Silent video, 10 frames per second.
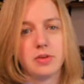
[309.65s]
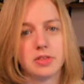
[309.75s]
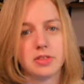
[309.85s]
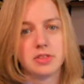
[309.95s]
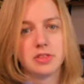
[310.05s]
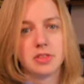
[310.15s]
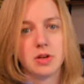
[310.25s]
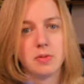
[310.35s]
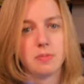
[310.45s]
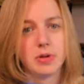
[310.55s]
It's
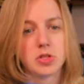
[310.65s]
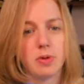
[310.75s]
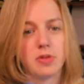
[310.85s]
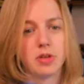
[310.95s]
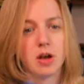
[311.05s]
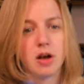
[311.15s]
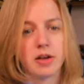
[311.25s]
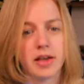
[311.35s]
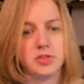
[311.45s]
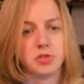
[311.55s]
based upon the
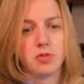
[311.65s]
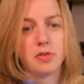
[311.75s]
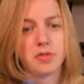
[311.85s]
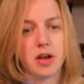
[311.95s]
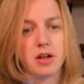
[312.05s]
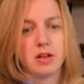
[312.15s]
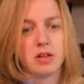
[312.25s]
Archangel Raphael,